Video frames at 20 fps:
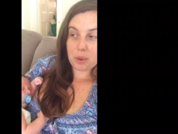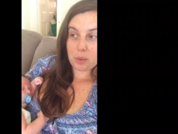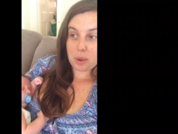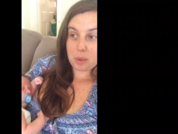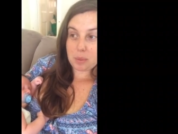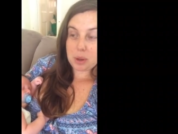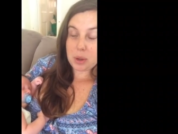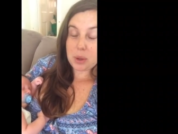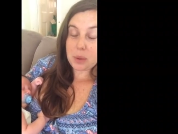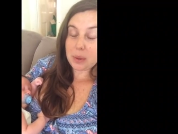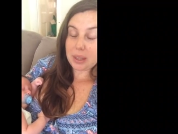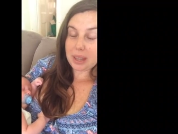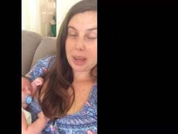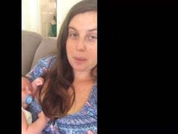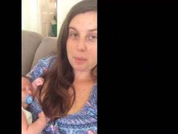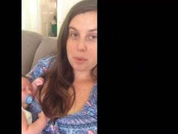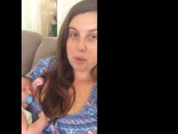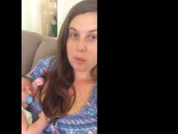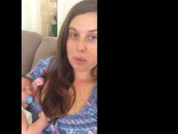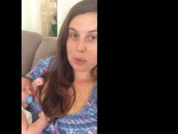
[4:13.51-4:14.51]
women who had
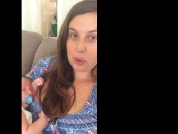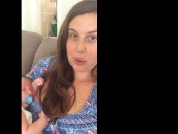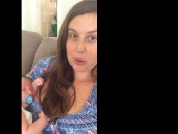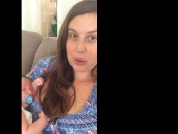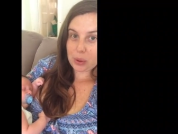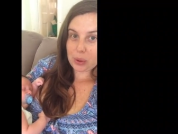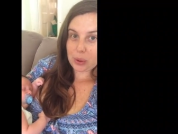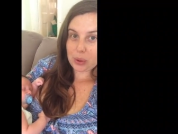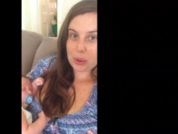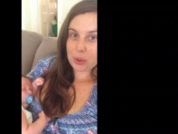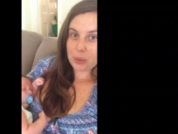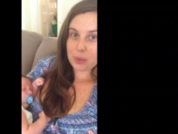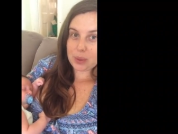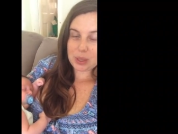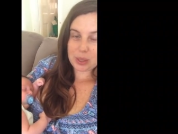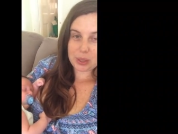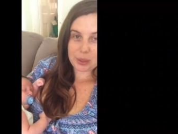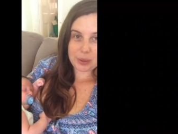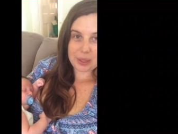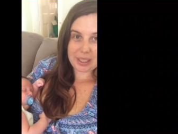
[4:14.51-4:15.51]
come before her who were
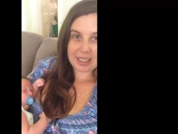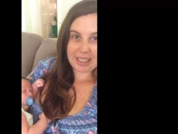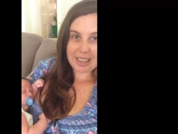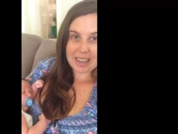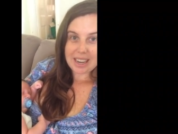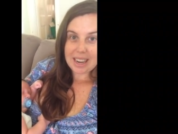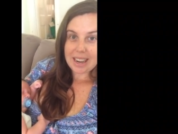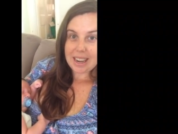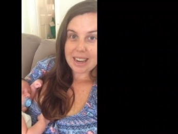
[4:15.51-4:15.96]
doing